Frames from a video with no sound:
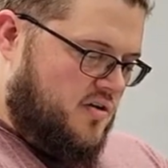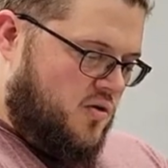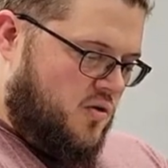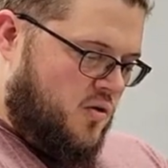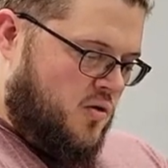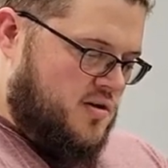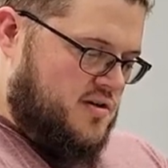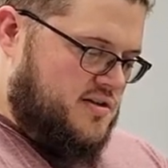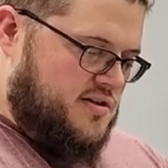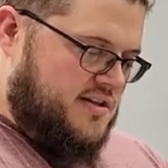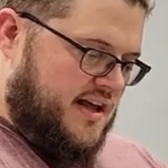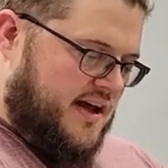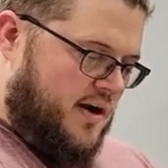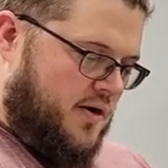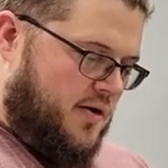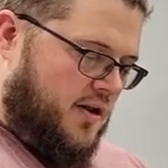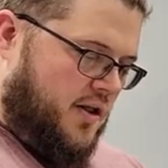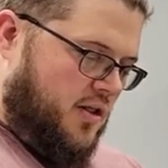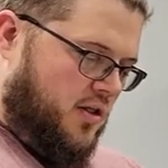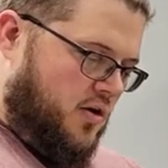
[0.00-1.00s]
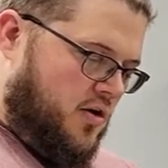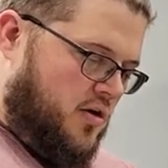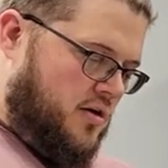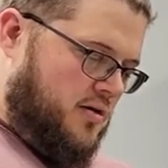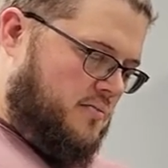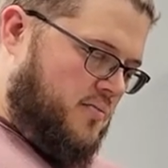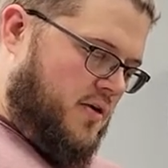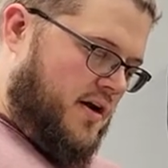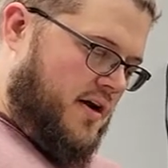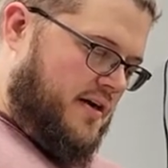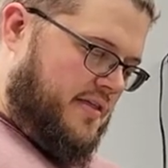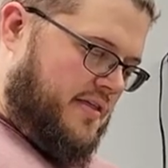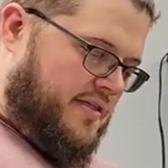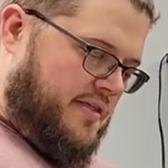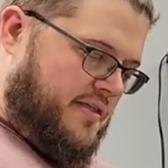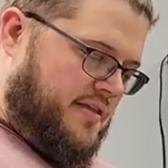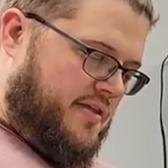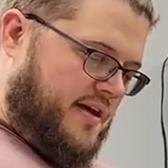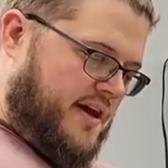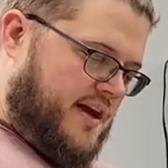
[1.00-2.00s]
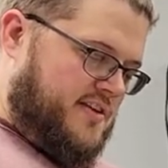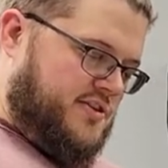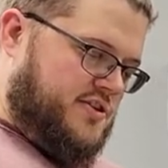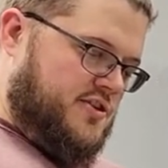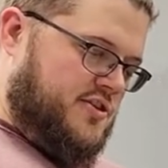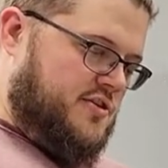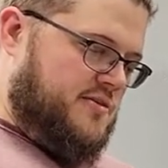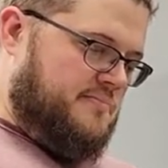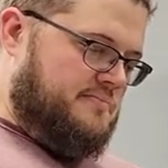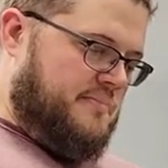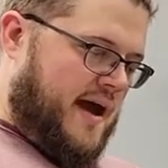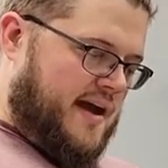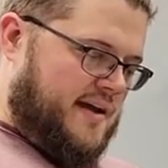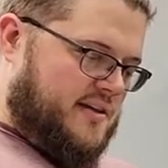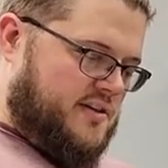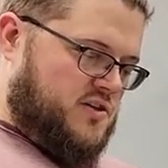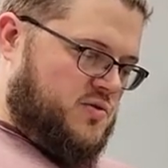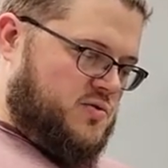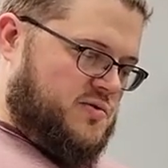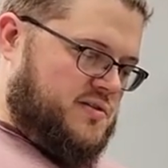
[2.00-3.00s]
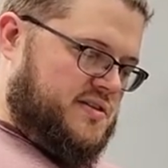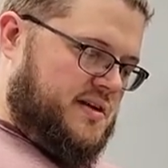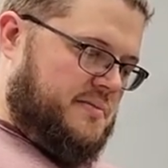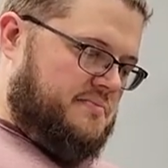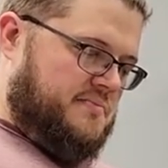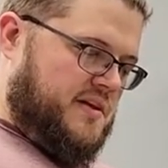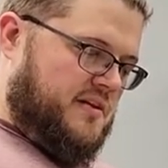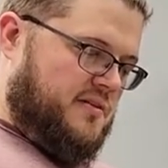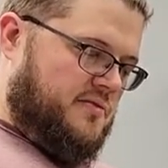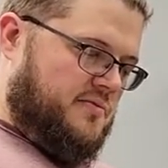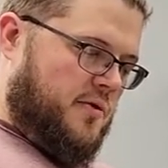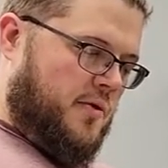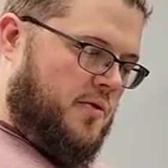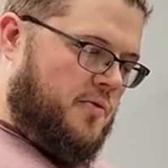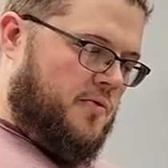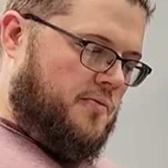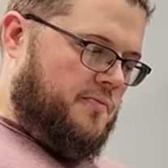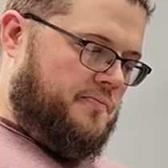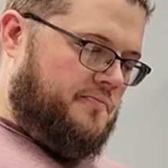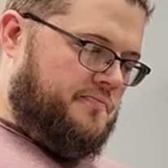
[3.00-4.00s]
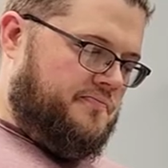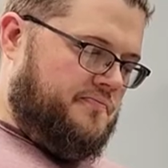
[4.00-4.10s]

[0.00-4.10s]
Boris let out a long breath and turned back to his empty throne.